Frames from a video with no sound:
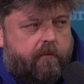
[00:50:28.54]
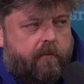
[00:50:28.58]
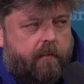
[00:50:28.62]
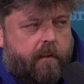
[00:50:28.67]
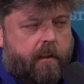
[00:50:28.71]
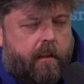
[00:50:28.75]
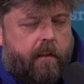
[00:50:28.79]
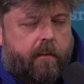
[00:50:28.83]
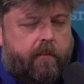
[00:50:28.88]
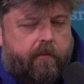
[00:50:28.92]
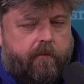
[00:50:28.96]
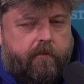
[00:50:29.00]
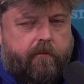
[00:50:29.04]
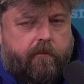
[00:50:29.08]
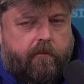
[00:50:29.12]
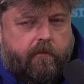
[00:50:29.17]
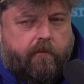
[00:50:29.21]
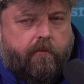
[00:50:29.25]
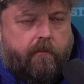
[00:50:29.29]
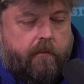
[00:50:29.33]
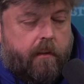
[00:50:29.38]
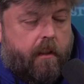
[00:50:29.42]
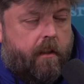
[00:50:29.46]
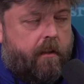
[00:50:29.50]
Yeah,
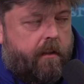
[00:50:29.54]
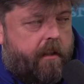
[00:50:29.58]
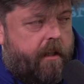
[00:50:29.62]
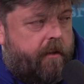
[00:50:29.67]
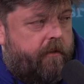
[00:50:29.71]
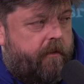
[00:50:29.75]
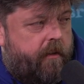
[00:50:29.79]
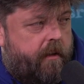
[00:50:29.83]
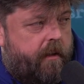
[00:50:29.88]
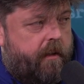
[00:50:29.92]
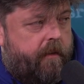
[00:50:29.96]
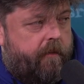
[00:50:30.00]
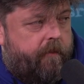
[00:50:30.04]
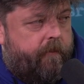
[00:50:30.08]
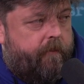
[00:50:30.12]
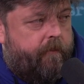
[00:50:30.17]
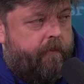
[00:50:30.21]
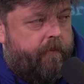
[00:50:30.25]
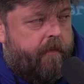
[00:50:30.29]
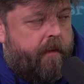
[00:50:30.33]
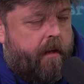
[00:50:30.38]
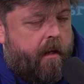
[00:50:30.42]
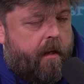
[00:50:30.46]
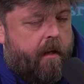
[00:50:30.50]
no, definitely.
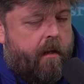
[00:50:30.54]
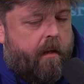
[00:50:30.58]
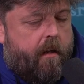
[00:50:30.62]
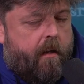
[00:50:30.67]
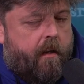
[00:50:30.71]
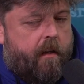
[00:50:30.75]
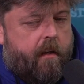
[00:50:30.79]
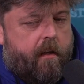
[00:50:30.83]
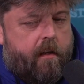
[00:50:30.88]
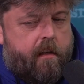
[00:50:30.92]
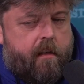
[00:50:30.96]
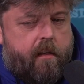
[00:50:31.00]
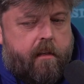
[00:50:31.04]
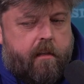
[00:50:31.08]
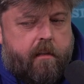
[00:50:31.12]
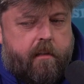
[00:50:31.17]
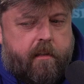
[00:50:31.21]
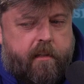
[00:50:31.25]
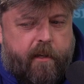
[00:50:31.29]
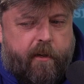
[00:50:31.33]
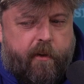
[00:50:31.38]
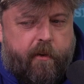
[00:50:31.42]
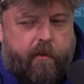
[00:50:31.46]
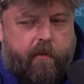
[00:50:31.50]

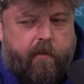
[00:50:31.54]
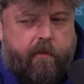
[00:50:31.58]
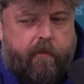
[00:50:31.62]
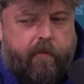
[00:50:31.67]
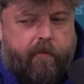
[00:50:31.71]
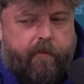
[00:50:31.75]
So